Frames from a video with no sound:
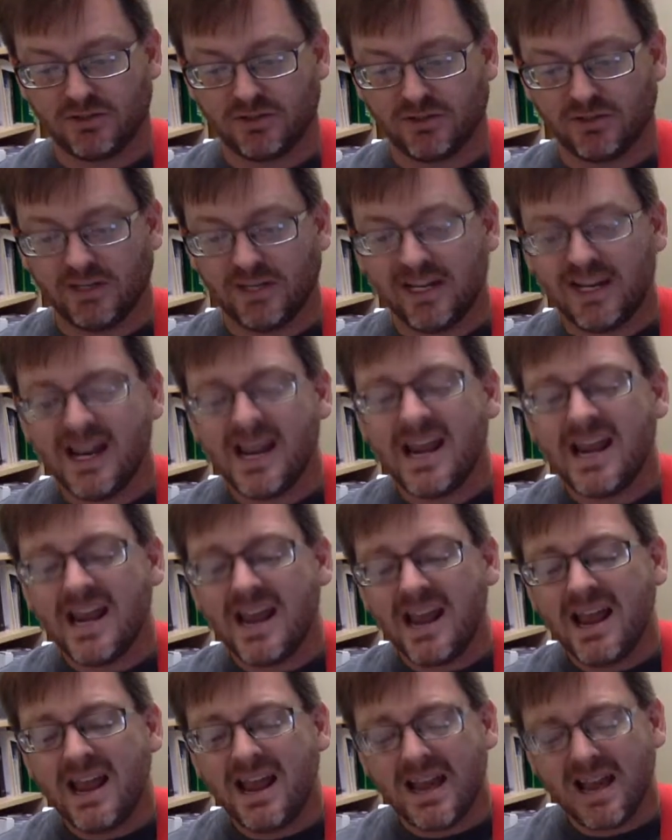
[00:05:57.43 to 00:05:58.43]
So,
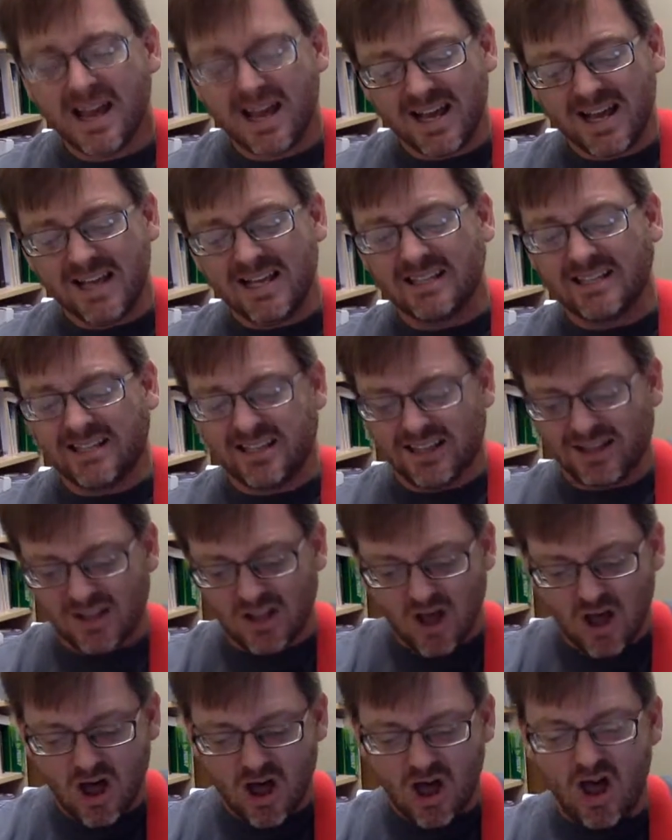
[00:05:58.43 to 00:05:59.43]
He is
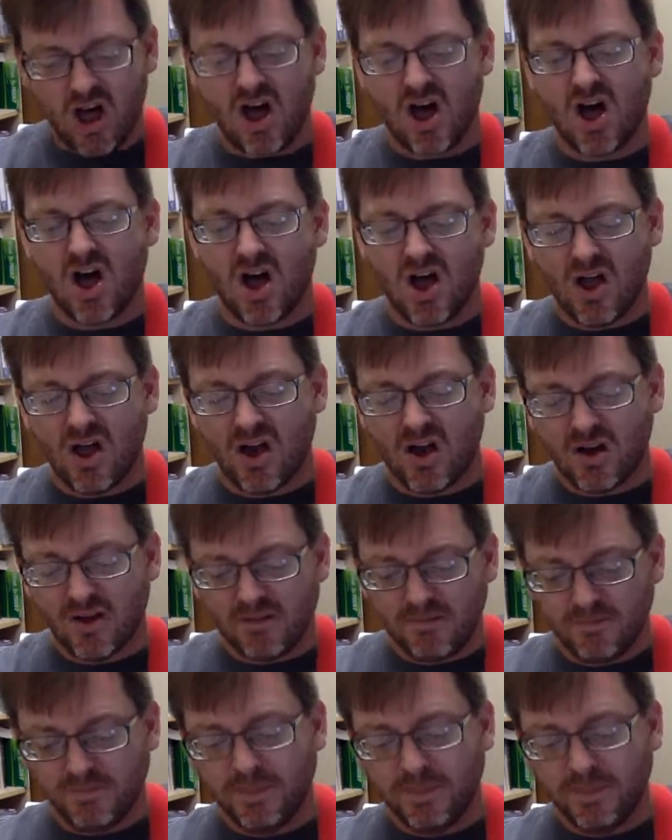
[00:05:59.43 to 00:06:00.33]
Lord,